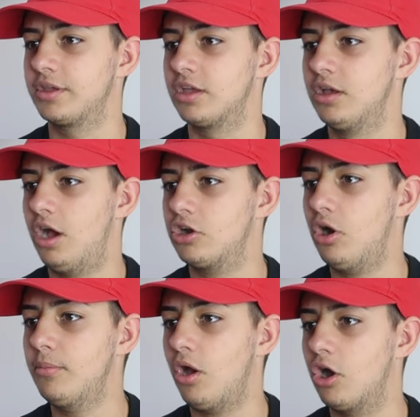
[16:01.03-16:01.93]
doing? I
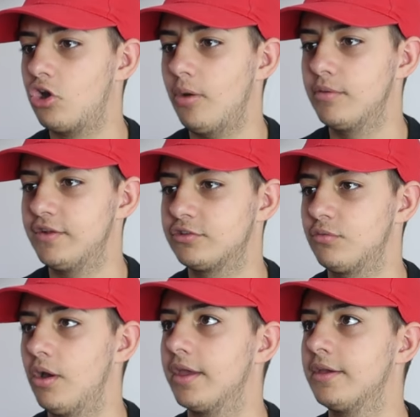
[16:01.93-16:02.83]
can't move left
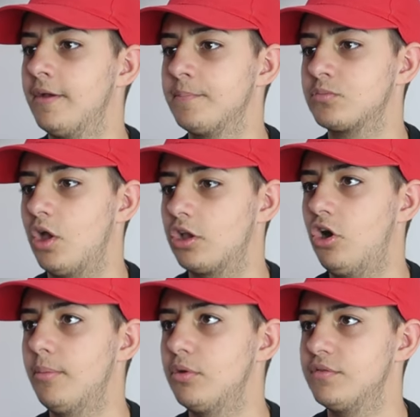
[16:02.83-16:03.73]
or right. I
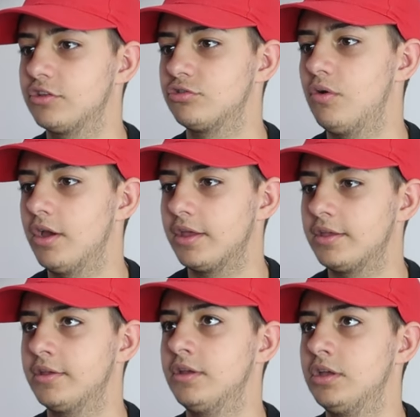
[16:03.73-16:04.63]
can't move left or
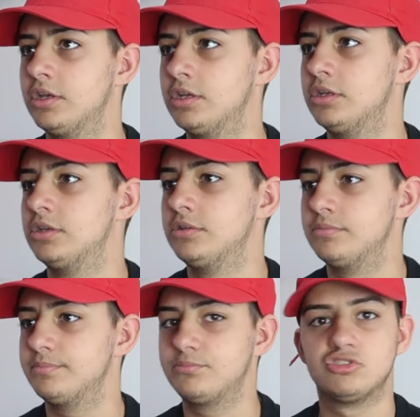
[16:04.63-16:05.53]
right.
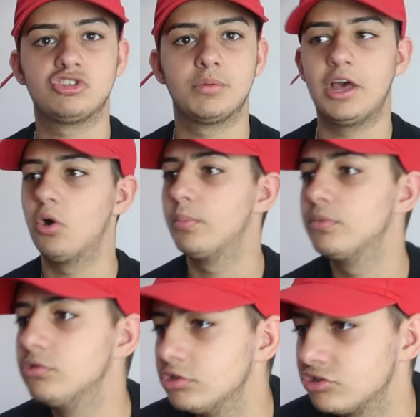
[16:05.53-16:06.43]
Someone
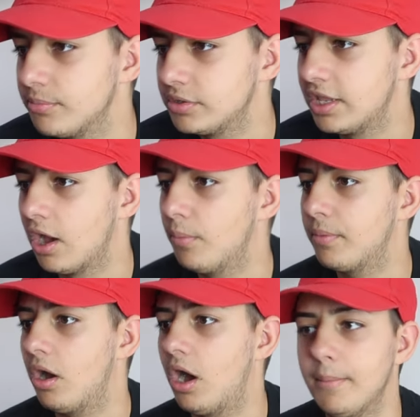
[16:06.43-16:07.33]
help. Somebody
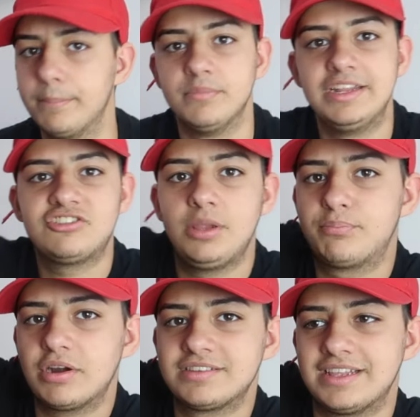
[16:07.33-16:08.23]
help. I'm
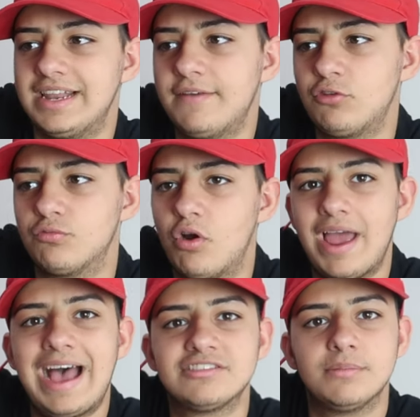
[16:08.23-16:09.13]
literally pressing left or
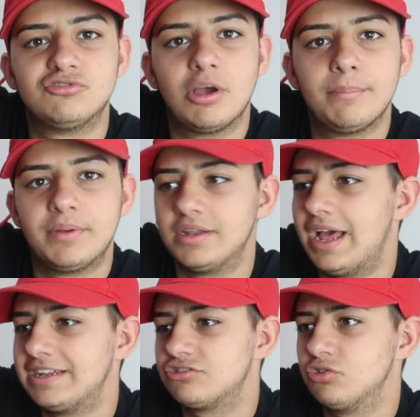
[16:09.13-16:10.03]
right as I'm
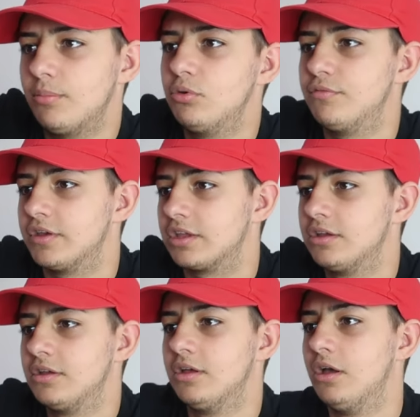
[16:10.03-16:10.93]
jumping and it's not
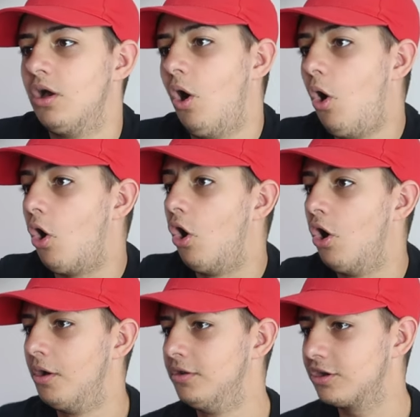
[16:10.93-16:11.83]
moving. Oh,
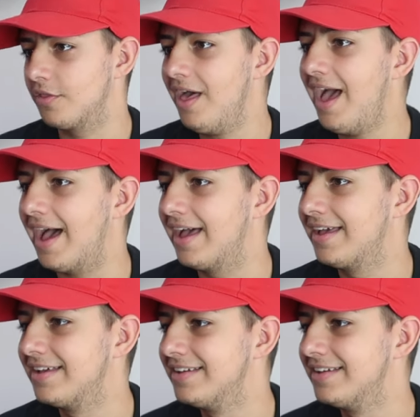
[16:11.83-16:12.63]
look at that.